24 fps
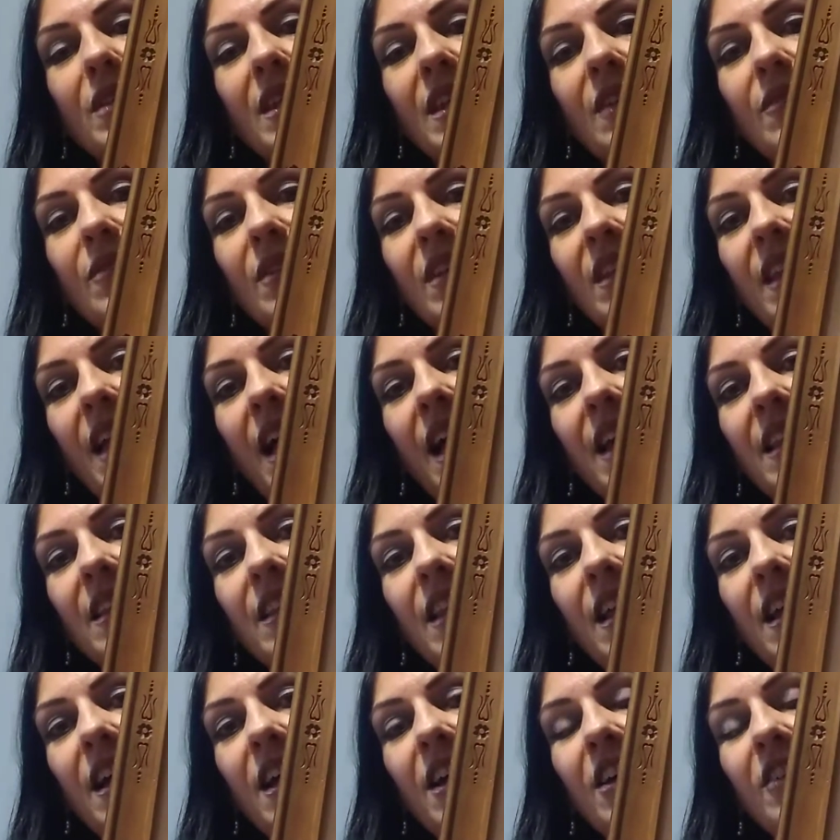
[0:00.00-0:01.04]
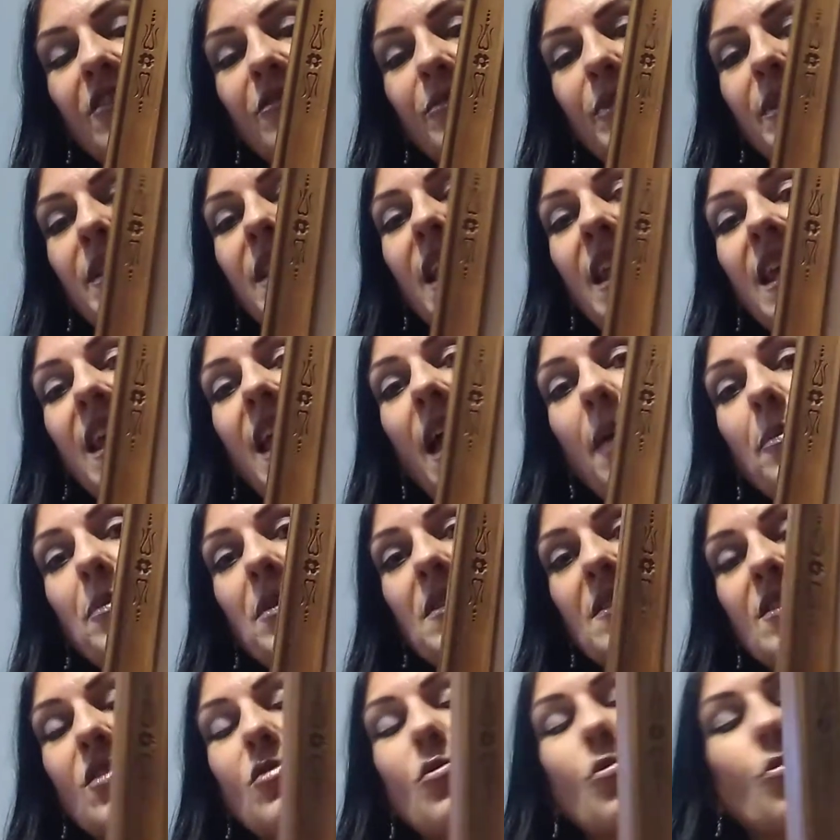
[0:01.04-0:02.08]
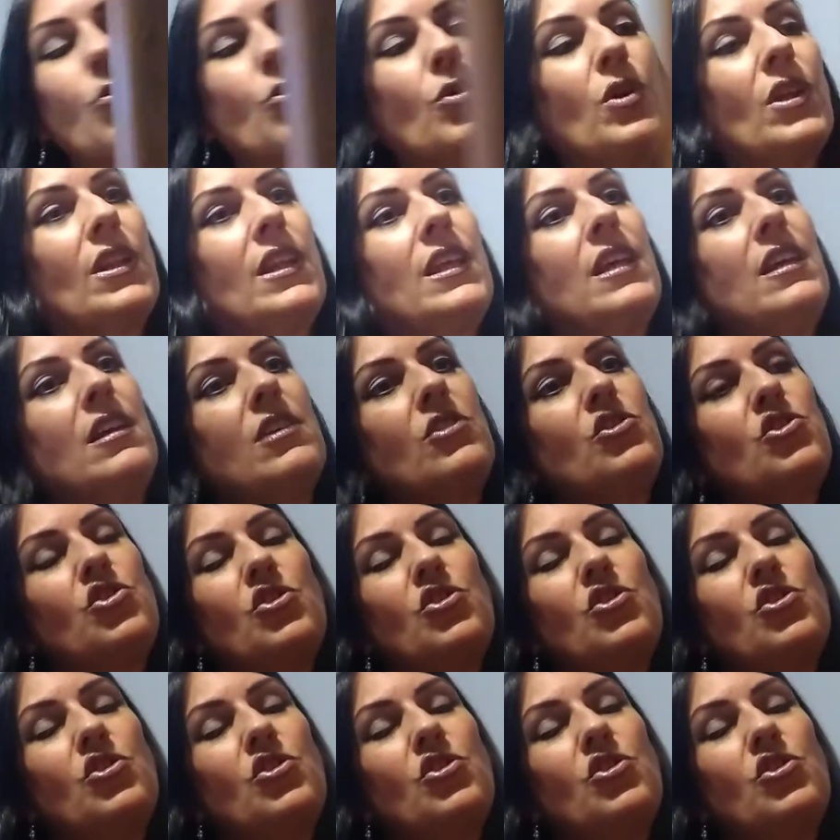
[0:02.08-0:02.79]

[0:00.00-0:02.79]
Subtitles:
even I love. But they kept us in really good